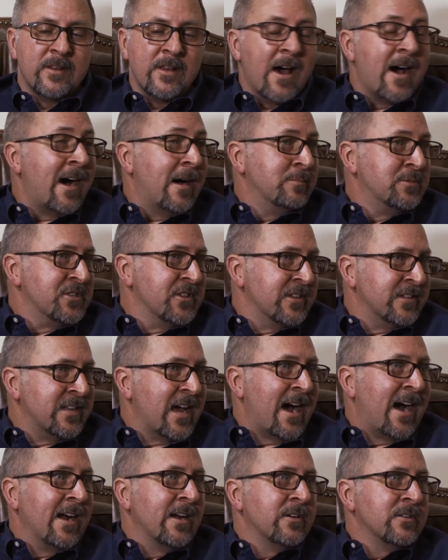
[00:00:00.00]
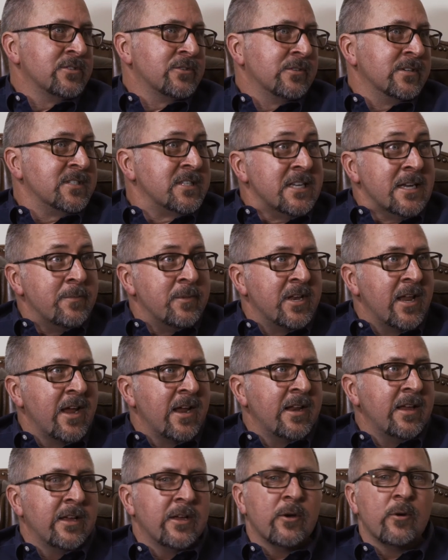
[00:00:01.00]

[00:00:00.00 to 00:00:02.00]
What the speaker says: knobs and the dials are intimidating.